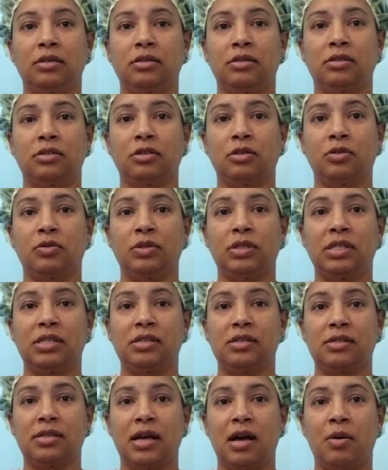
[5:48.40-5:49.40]
so
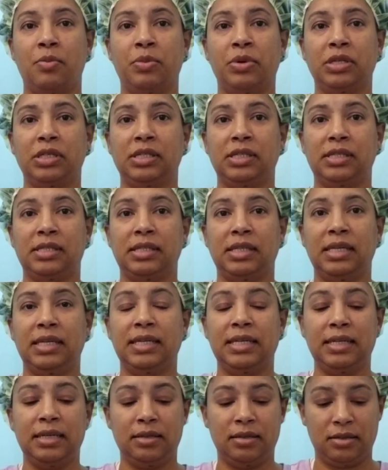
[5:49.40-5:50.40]
this is how much is
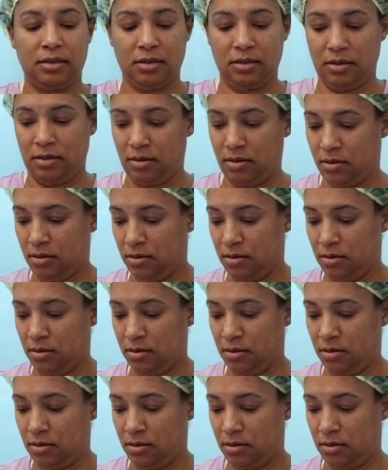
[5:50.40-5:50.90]
in it.